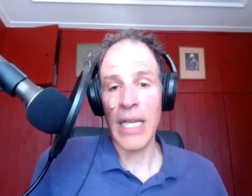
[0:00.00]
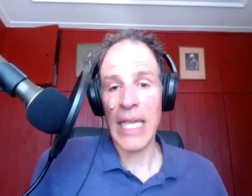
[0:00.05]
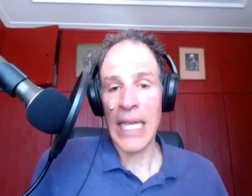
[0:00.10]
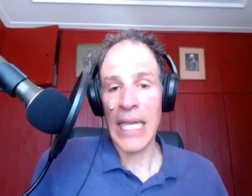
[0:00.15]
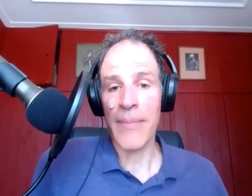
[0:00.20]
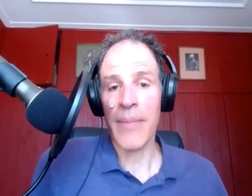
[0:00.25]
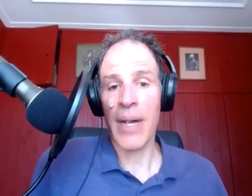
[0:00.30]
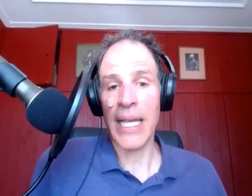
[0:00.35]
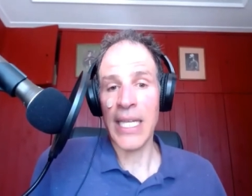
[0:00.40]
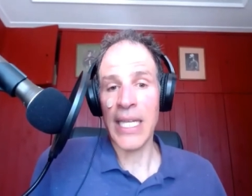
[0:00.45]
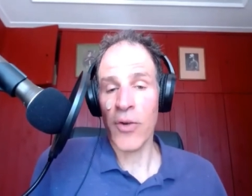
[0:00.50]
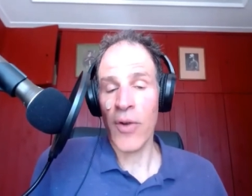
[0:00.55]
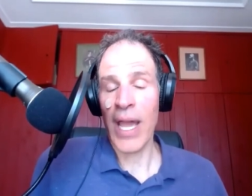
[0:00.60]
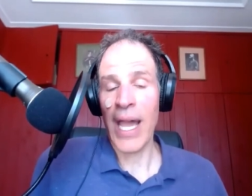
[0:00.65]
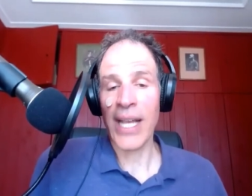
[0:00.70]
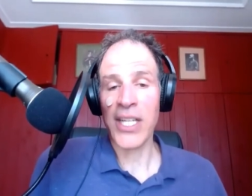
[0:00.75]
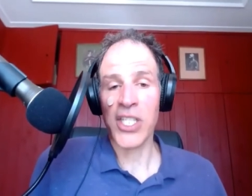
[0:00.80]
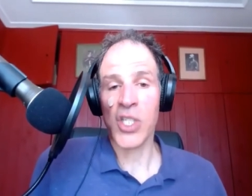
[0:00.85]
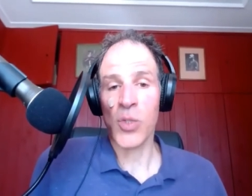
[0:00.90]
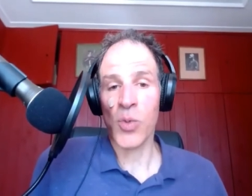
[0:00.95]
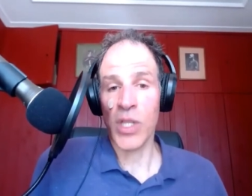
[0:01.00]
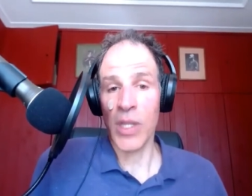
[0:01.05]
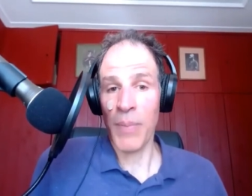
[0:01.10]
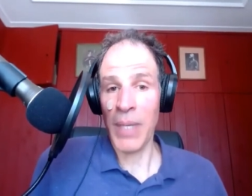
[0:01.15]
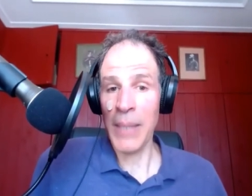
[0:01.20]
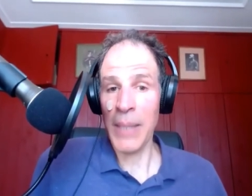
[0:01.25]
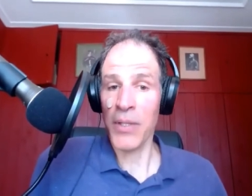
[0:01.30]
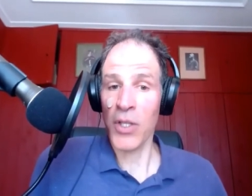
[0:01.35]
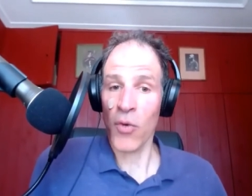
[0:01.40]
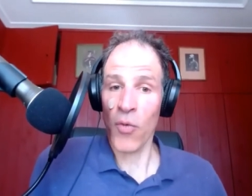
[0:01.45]
in my interactions with the
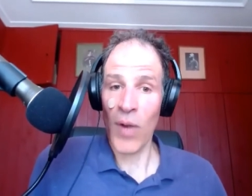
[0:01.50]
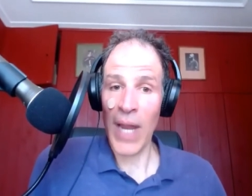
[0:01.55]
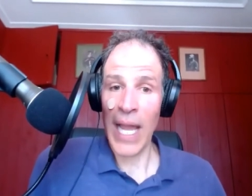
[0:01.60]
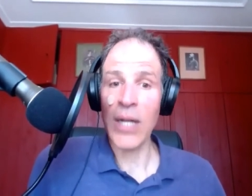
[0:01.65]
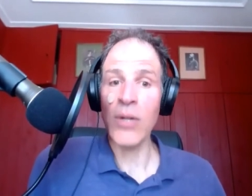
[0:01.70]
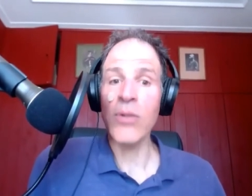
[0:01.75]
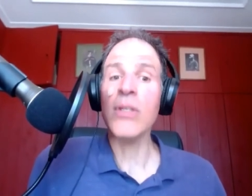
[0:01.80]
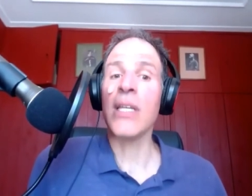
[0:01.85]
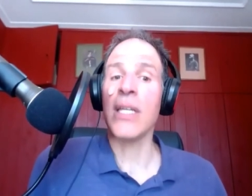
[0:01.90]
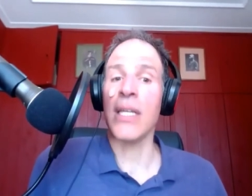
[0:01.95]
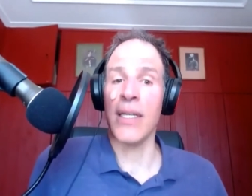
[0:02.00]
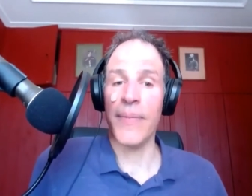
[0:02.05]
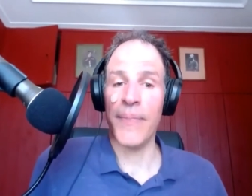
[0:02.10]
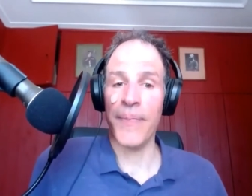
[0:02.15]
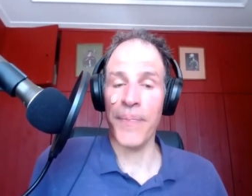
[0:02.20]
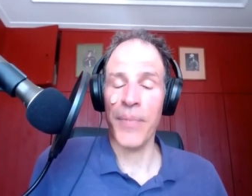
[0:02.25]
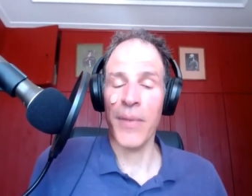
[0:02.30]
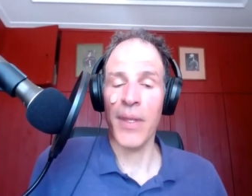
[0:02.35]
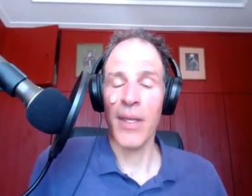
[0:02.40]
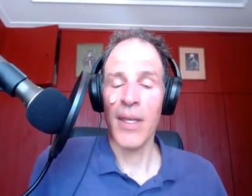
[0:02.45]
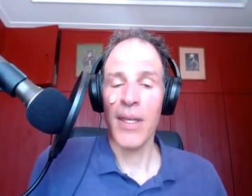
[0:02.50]
people around him